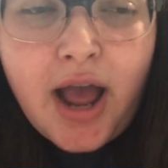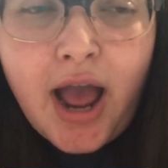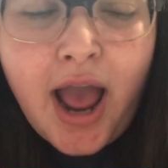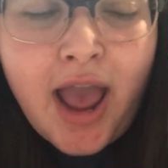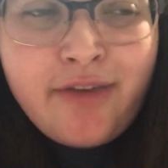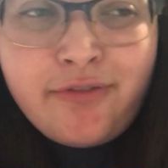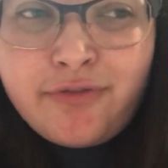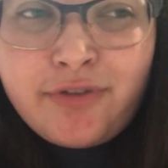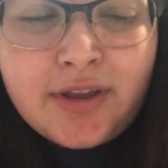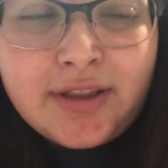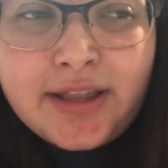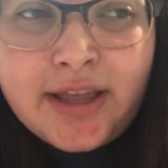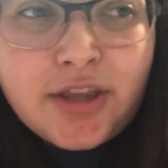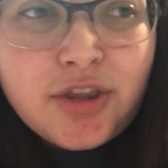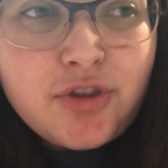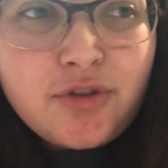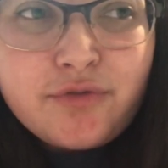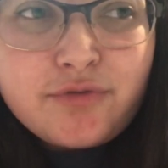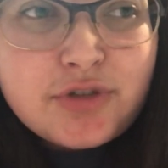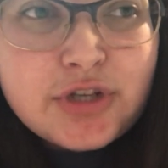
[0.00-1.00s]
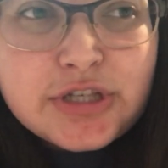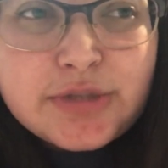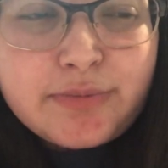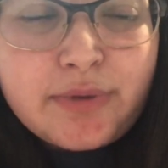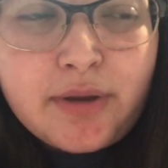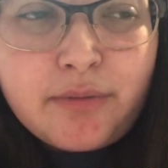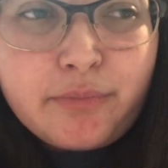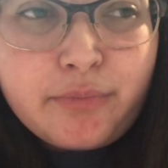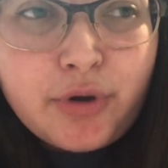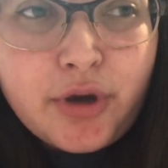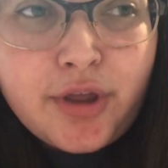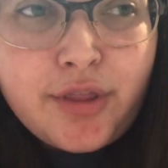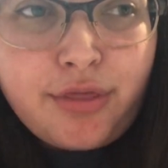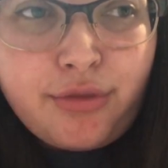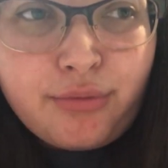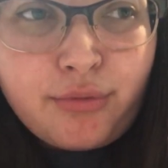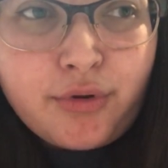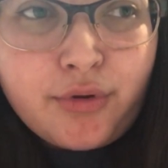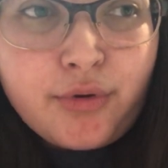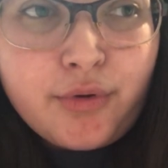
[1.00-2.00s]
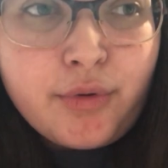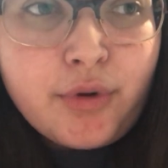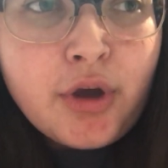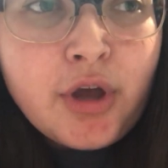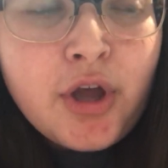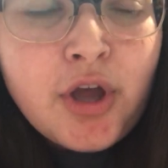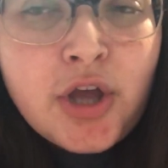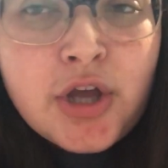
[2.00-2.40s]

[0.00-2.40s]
I feel like you've just been put through